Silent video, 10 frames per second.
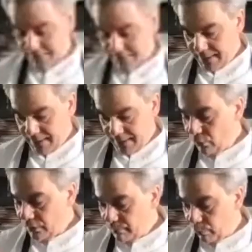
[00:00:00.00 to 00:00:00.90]
We're
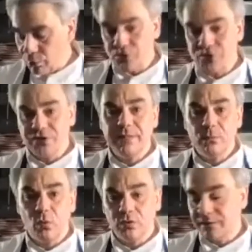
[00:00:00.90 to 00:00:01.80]
gonna poach them in the
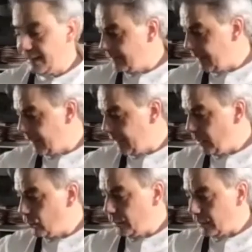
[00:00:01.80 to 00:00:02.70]
water, and then
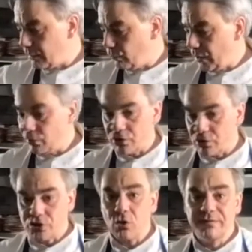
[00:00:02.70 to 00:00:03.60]
we're gonna
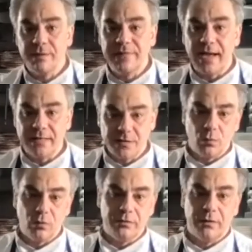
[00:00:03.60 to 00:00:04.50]
shock them in ice
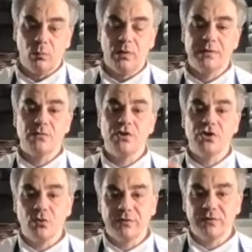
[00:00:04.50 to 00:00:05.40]
water. Once we
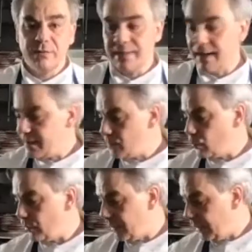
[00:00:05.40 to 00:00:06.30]
shock them in ice
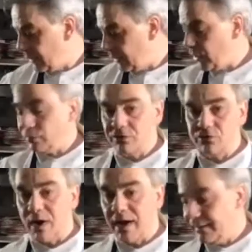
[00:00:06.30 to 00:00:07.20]
water, we're gonna
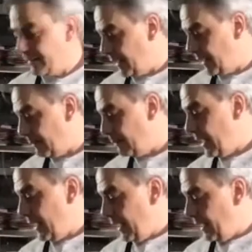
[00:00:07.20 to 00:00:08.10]
dry them
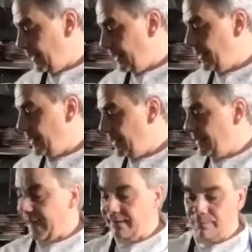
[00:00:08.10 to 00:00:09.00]
in a
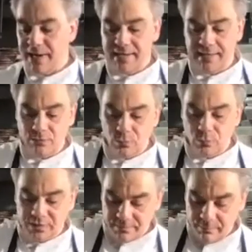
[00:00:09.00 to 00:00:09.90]
lined pan
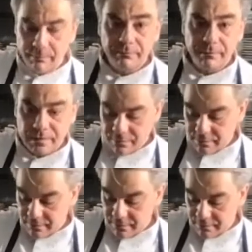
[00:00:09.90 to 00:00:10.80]
with
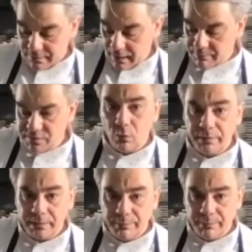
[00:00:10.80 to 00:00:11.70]

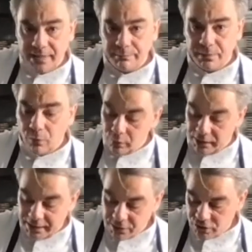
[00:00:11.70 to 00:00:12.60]
absorbing paper or a
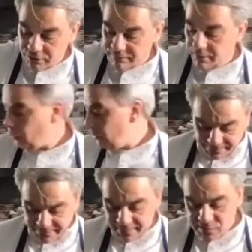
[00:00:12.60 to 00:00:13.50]
kitchen towel.
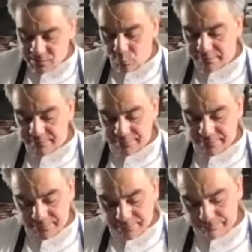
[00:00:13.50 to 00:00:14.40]
That's what the